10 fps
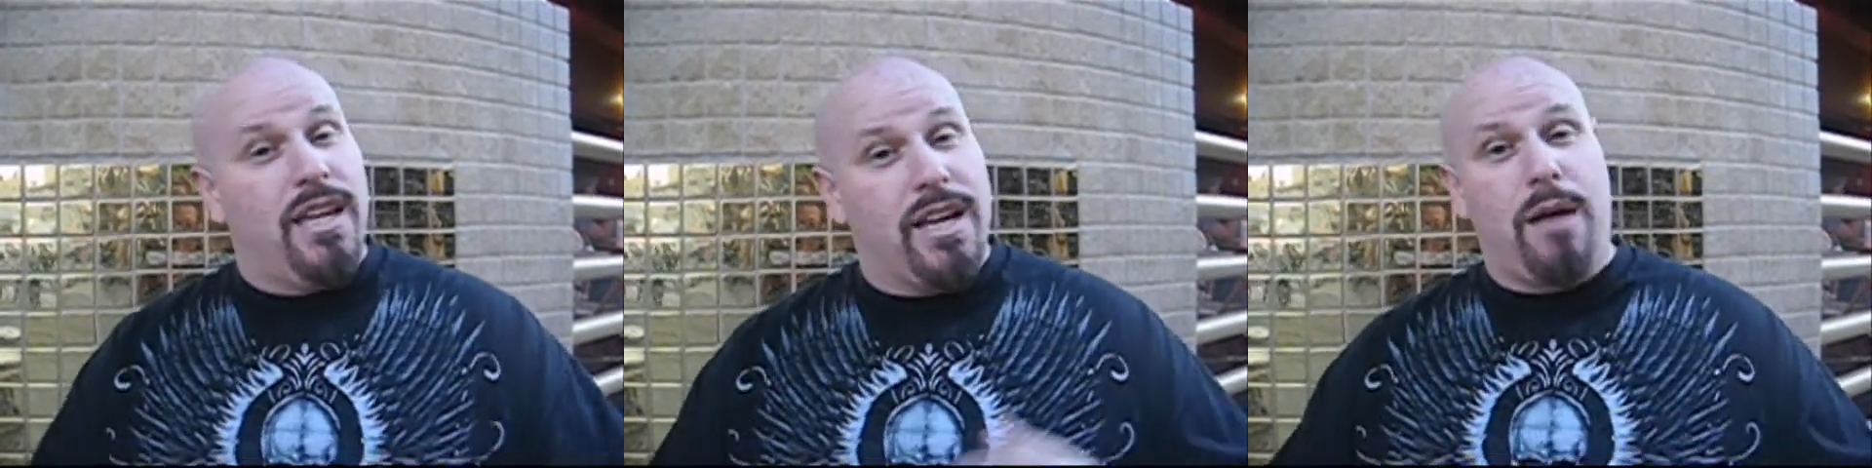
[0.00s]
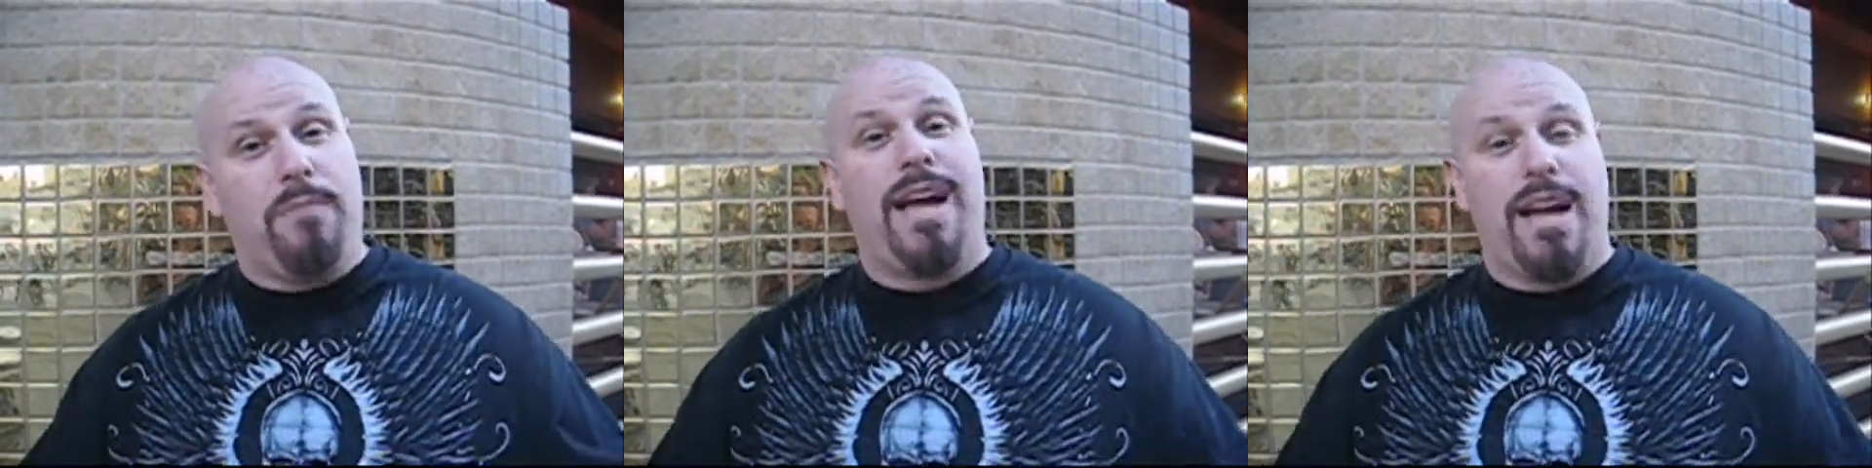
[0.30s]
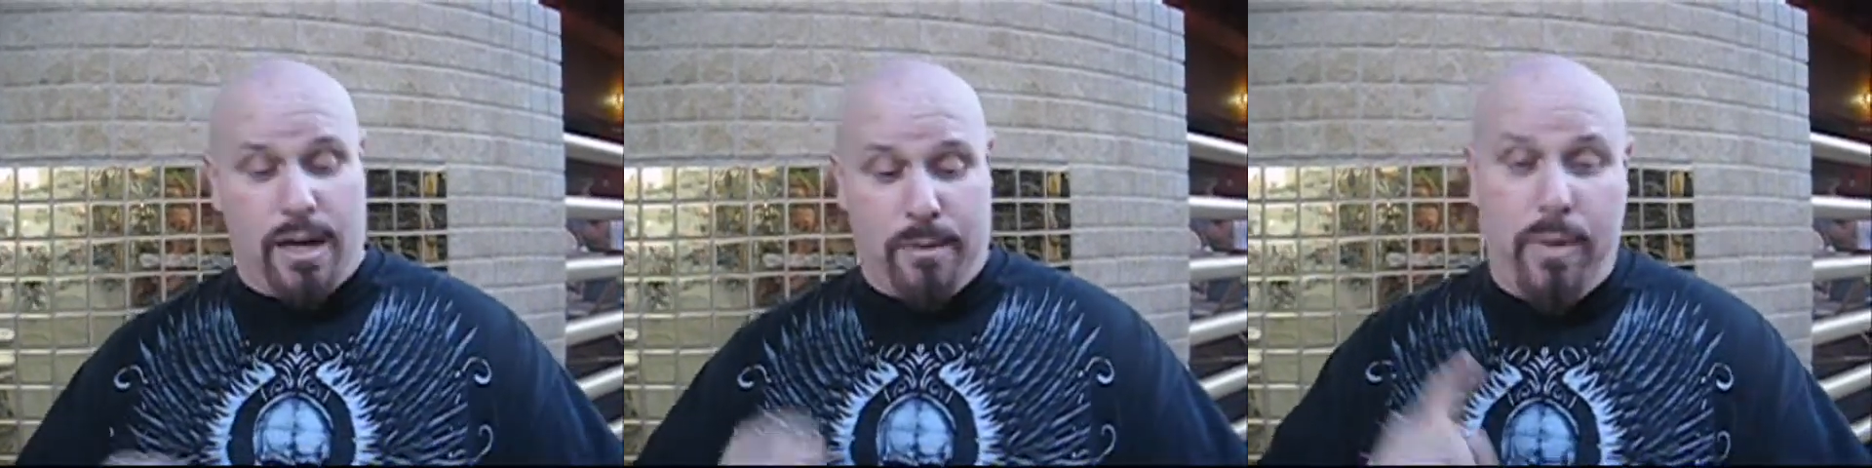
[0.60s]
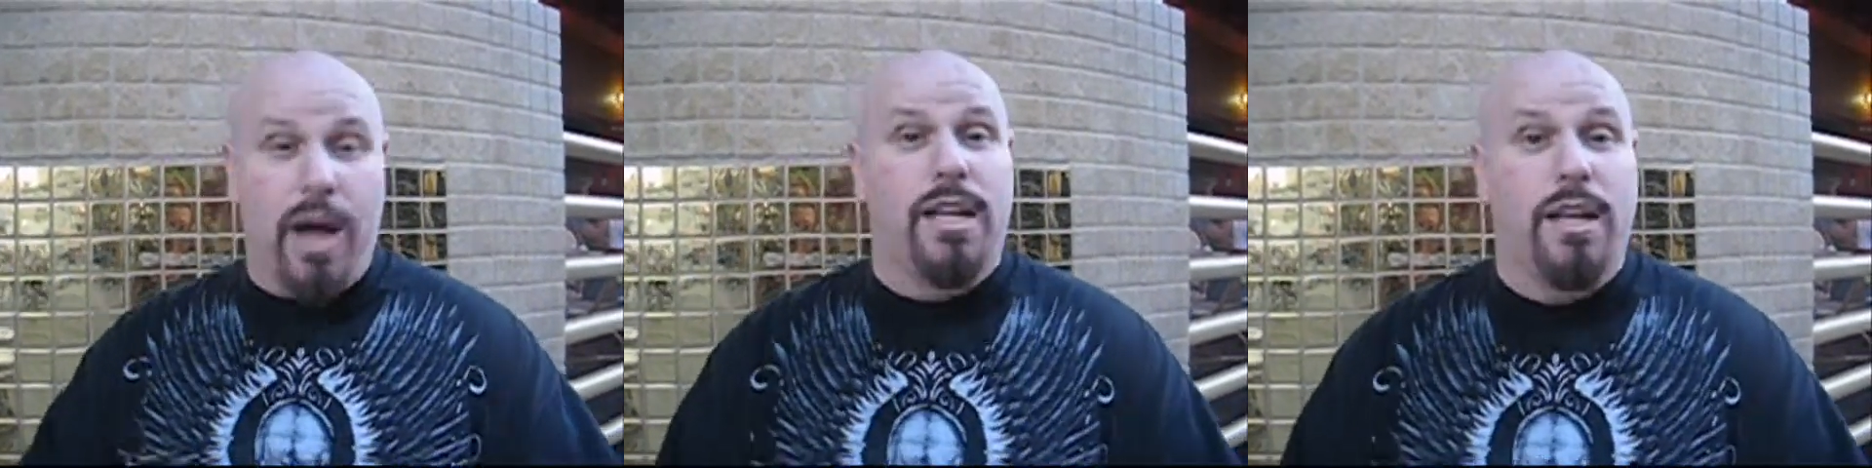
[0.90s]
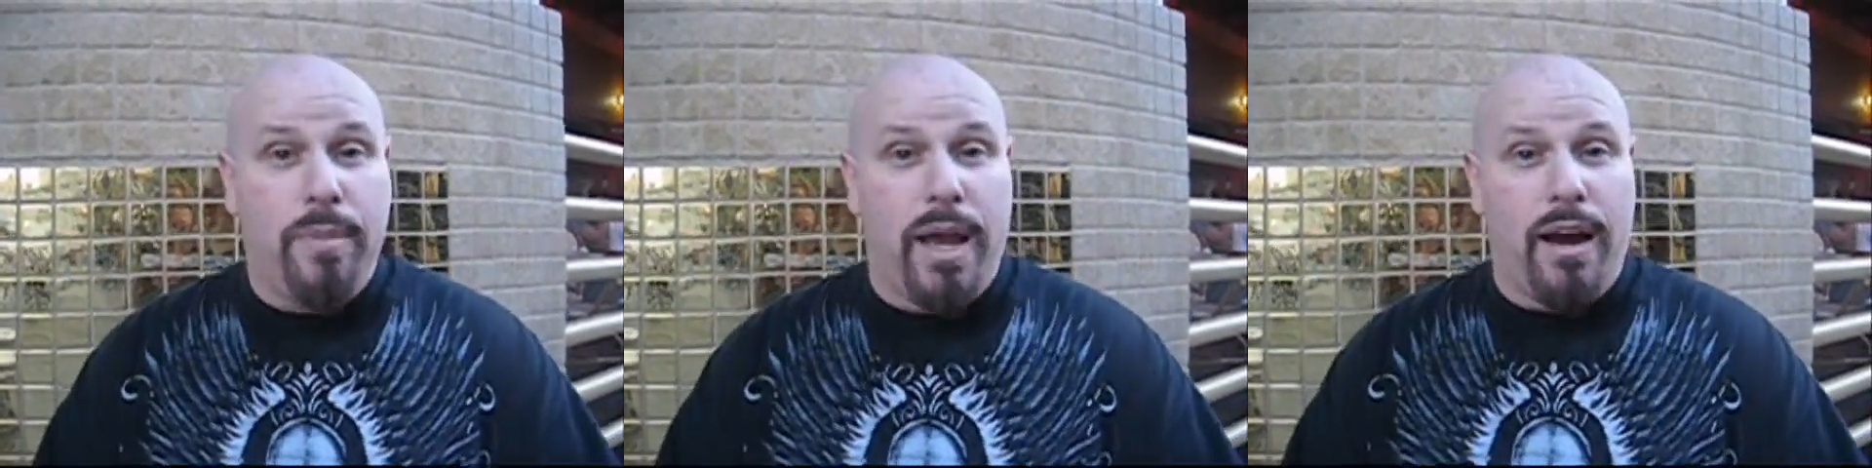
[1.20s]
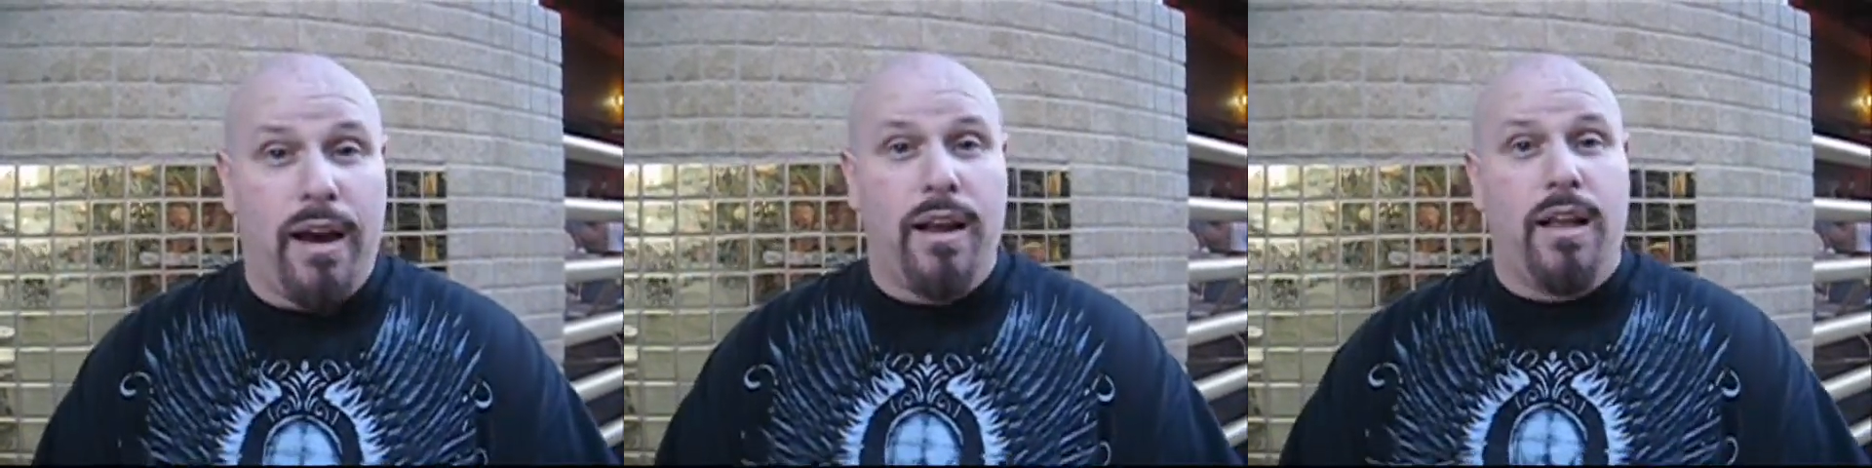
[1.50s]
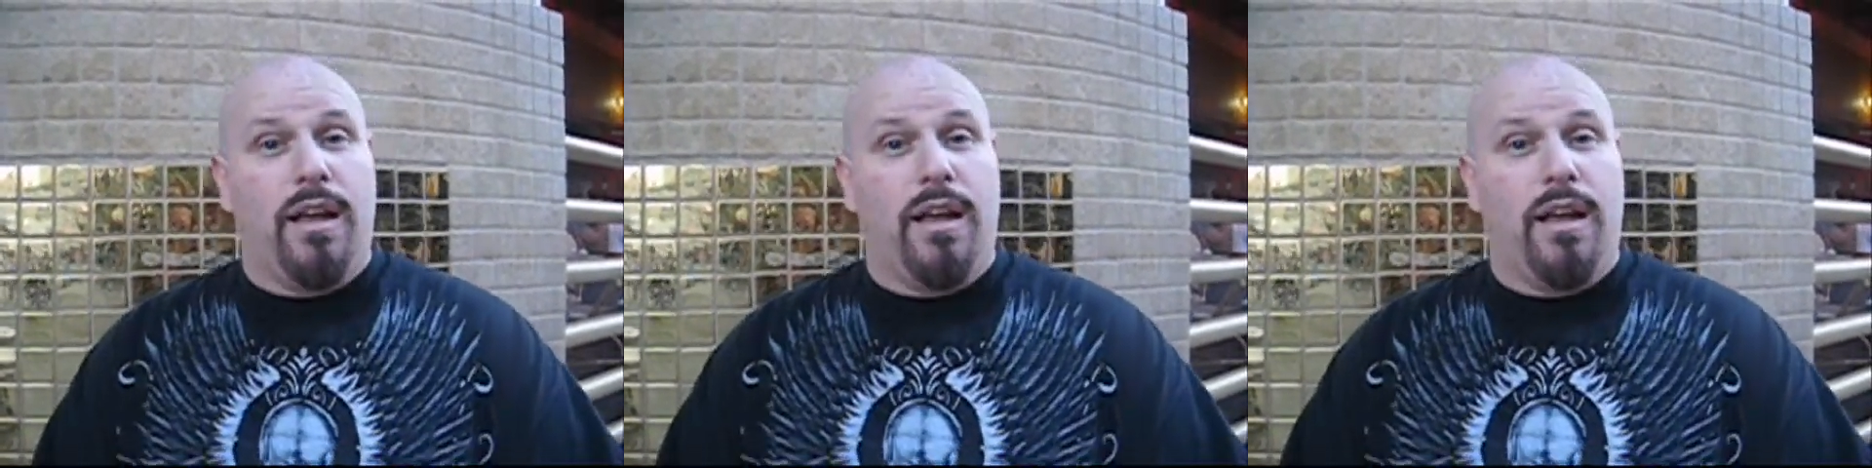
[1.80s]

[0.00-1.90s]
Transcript: You come down, get a bucket of beer.